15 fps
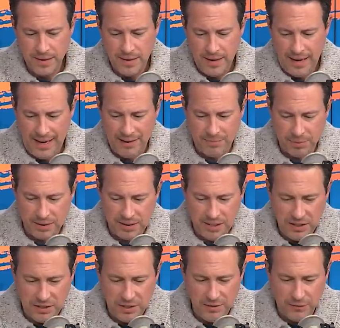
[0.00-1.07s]
have
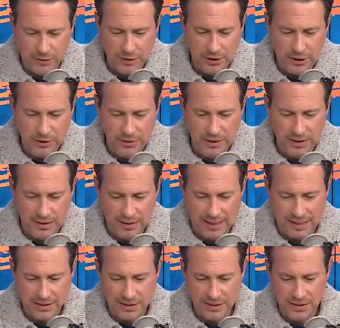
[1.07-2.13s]
petitioned for union
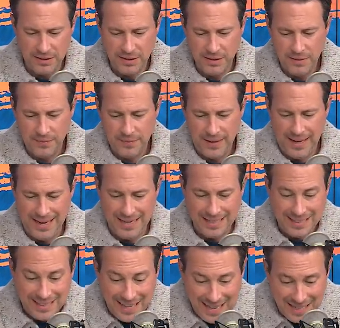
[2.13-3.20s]
elections,
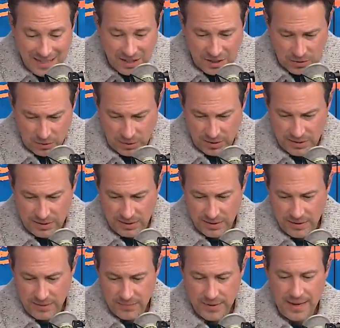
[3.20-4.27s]
and 10 stores,
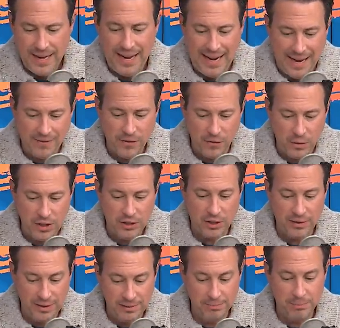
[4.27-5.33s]
half of which
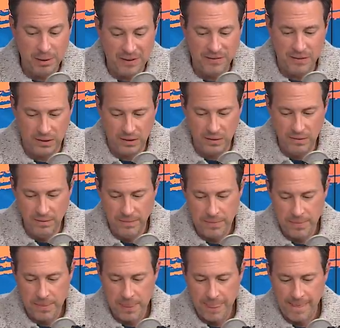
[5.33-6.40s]
are in Buffalo,
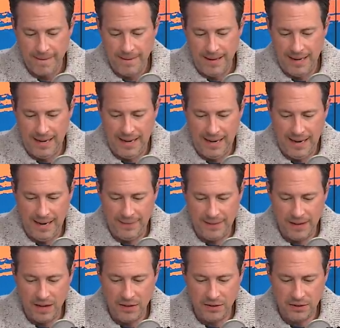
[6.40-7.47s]
and
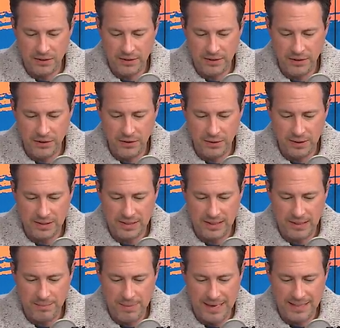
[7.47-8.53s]
the others are in New York
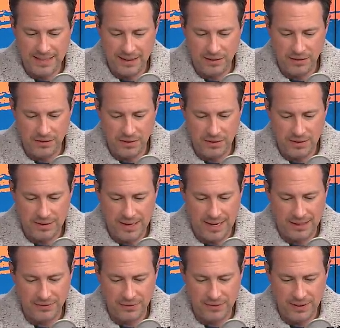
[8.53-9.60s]
City, Mesa, Arizona, and
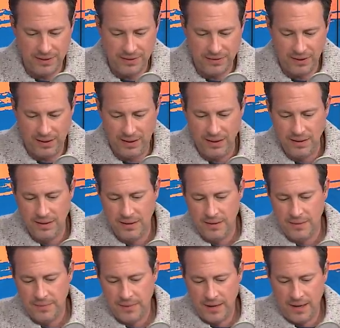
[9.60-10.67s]
Knoxville, Tennessee,
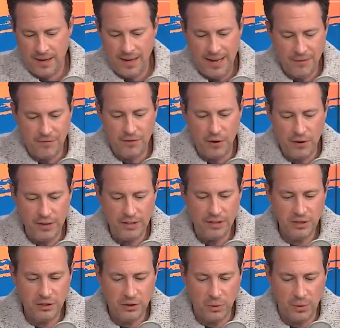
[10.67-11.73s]
uh, have voted
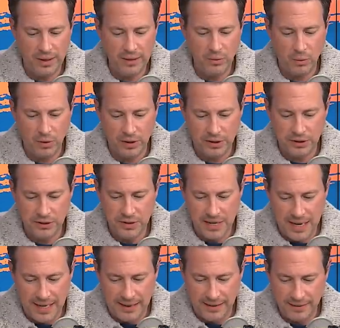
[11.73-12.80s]
to join Workers
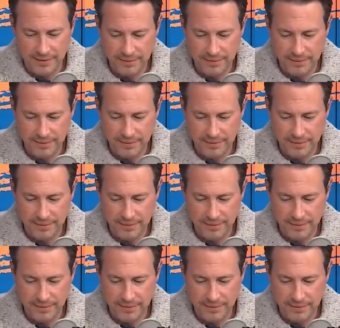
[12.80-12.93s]
United.